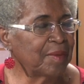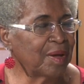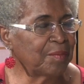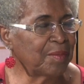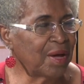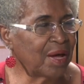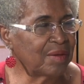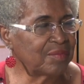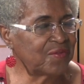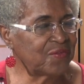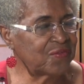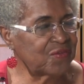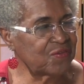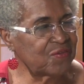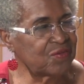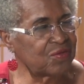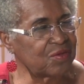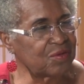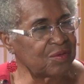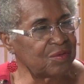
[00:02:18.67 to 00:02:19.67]
mom's
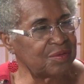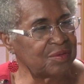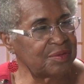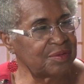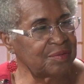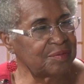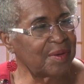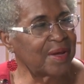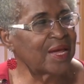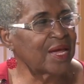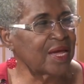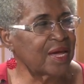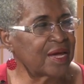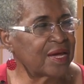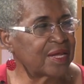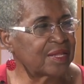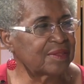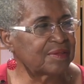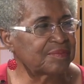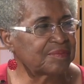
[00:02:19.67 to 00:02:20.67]
sister, my
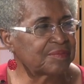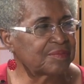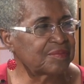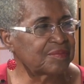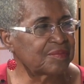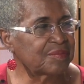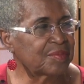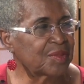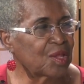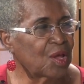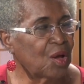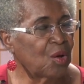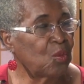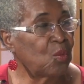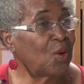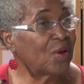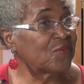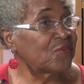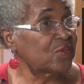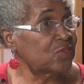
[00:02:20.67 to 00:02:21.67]
aunt,
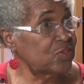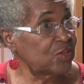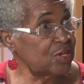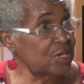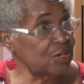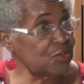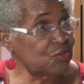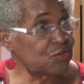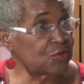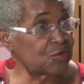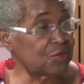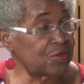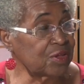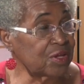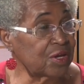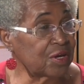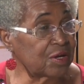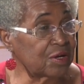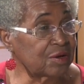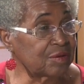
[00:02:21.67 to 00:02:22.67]
was a teacher
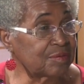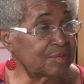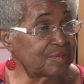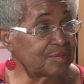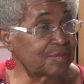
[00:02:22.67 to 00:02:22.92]
there.